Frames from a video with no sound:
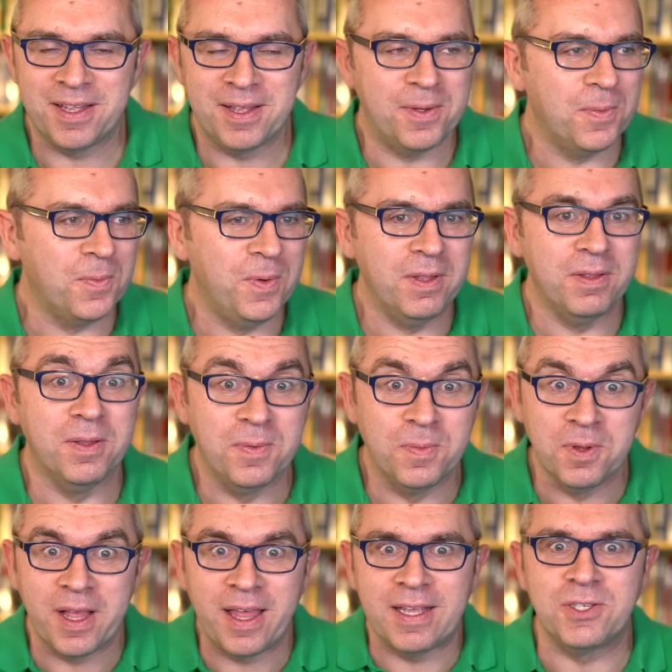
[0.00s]

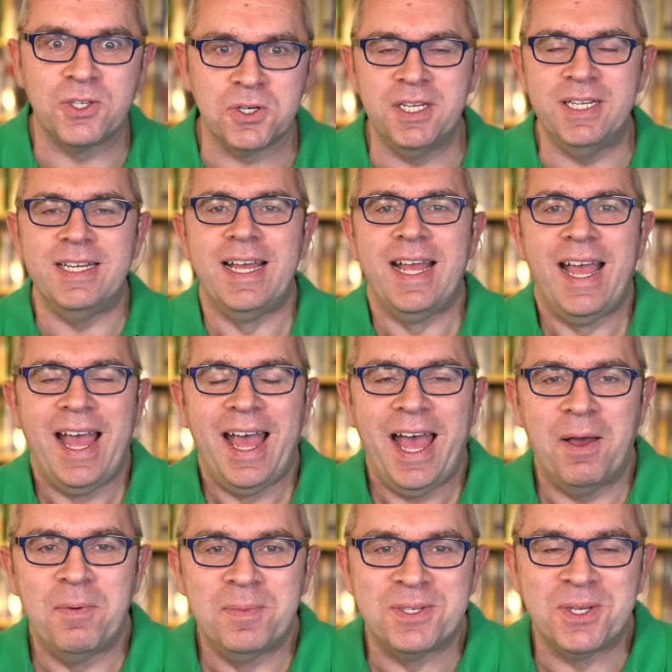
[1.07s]
We'll get this sorted.
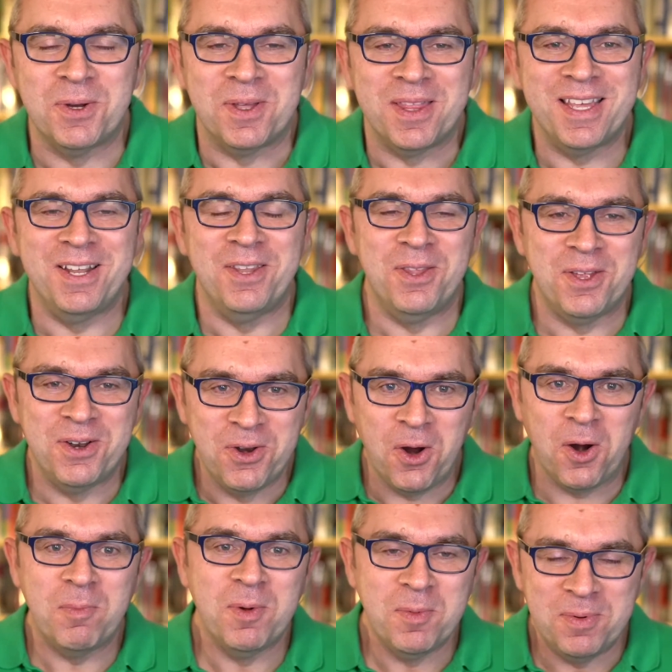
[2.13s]
So the
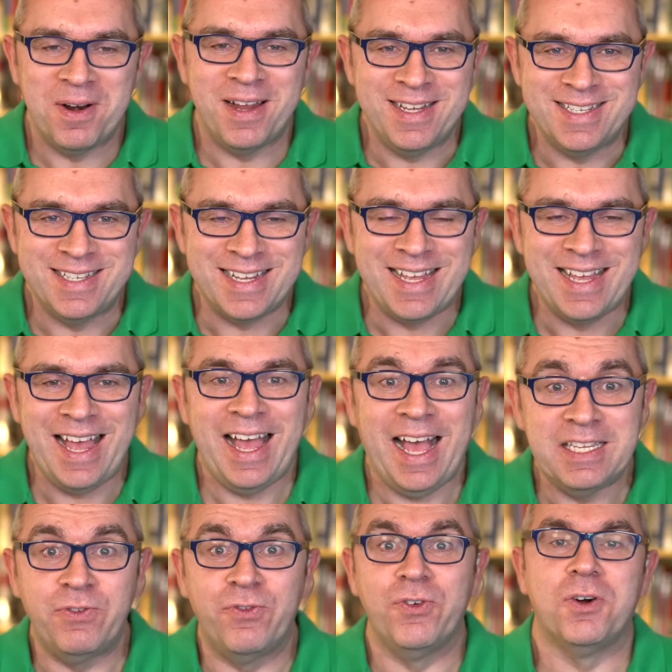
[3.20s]
normal pricing
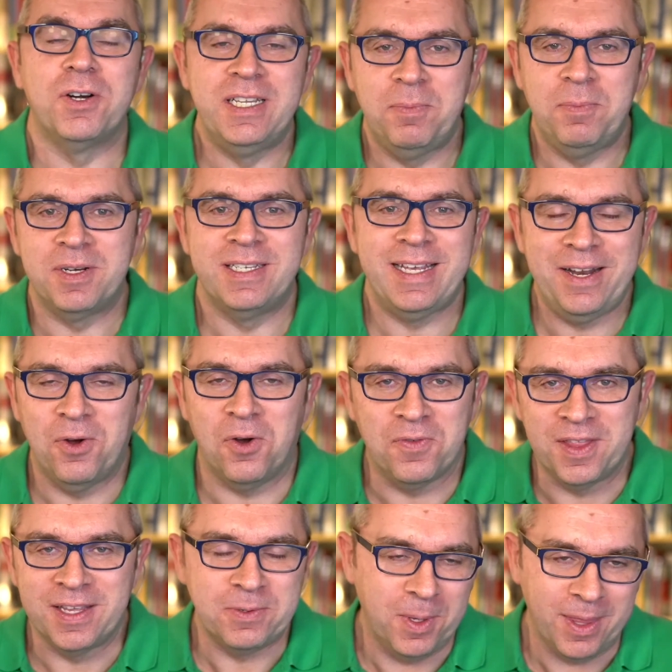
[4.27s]
has 40%
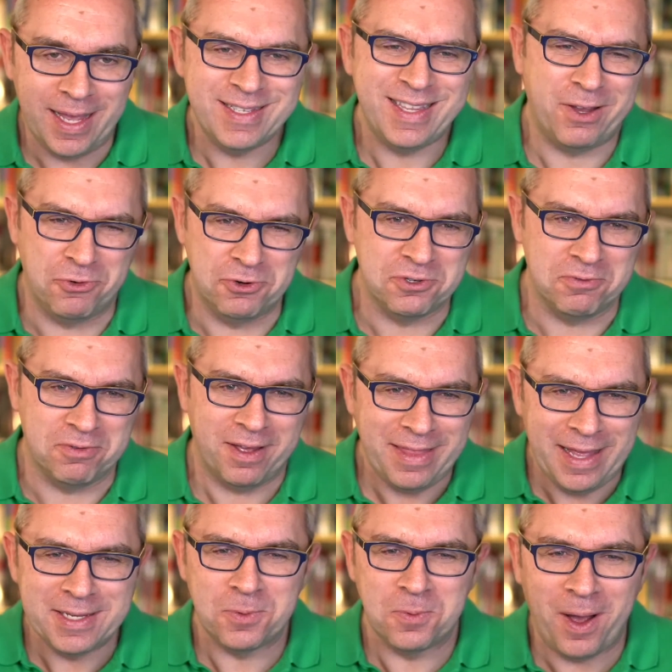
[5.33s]
off this week. That's the crucial thing.
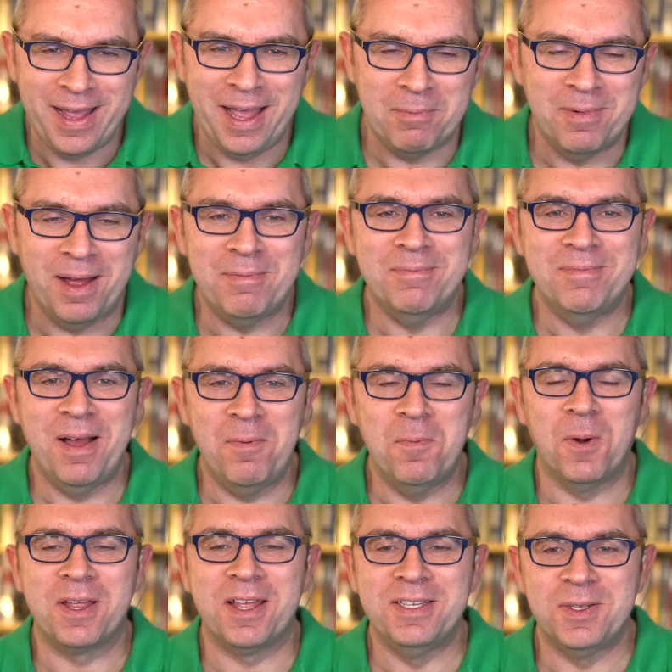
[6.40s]
That's why I'm
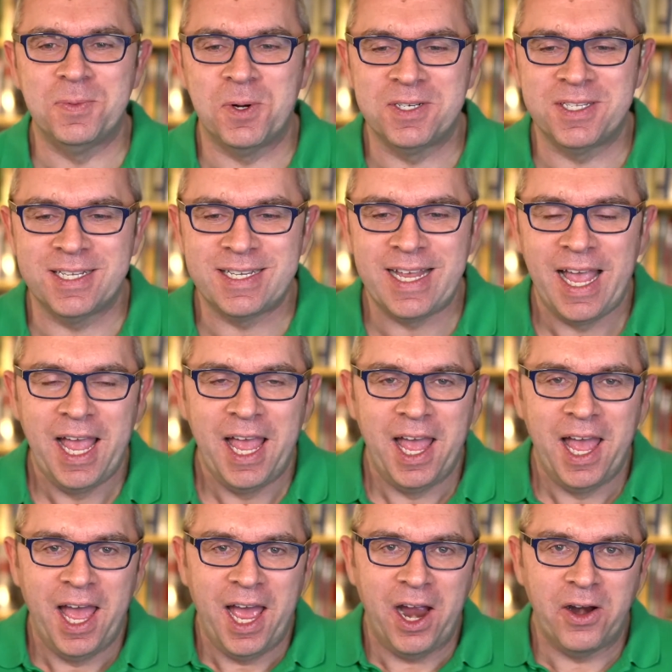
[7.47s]
working towards this.
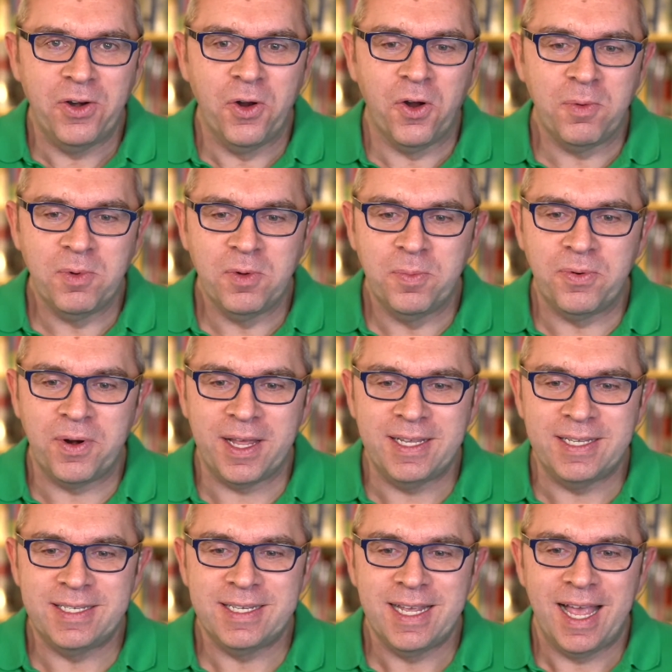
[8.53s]
Our normal
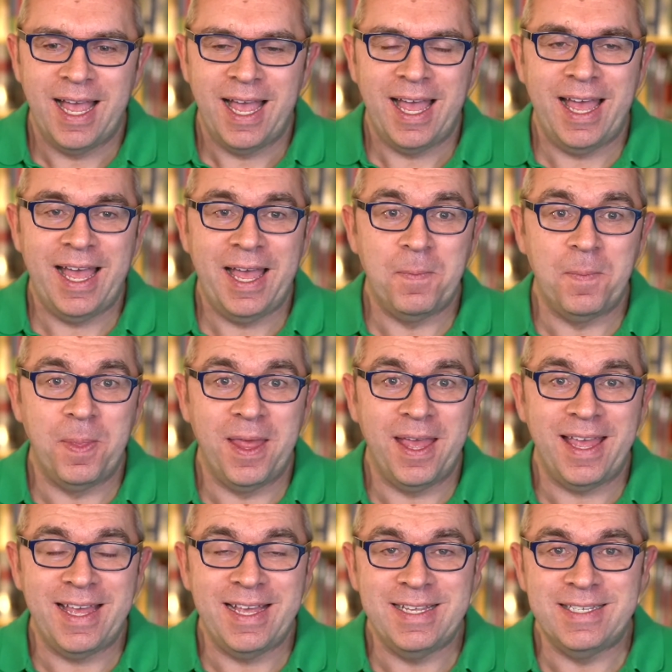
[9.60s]
price
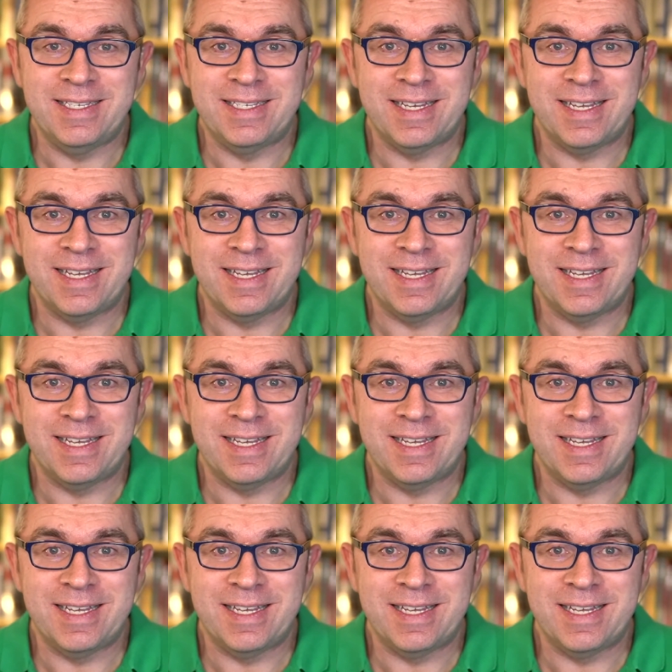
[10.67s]
is